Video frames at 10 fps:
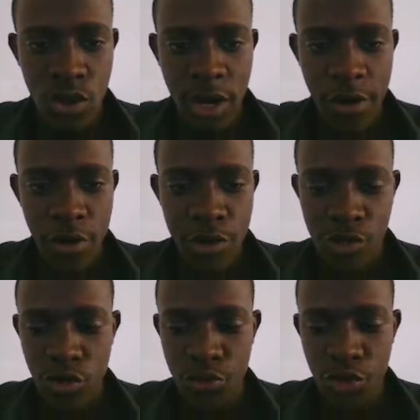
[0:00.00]
Our
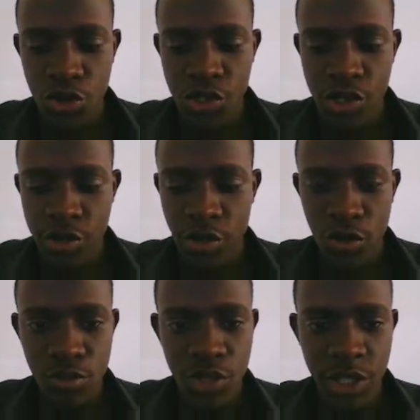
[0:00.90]
request options
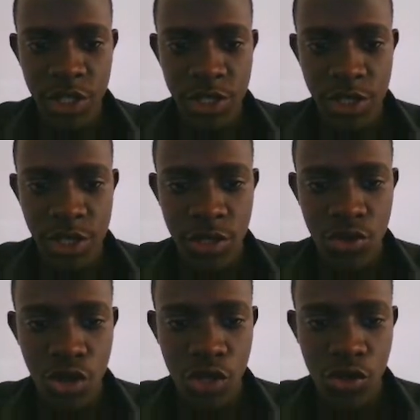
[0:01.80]
object is
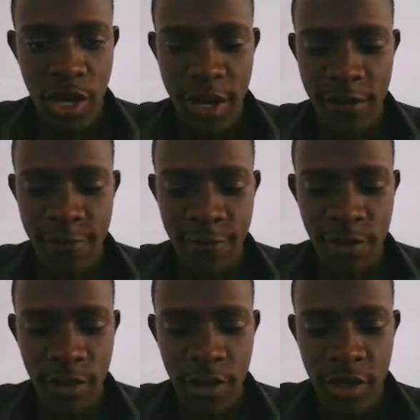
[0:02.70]
going to have
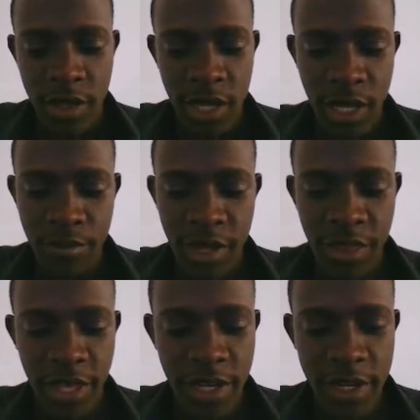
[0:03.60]

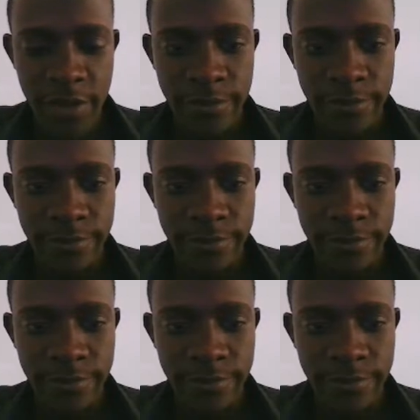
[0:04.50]
method.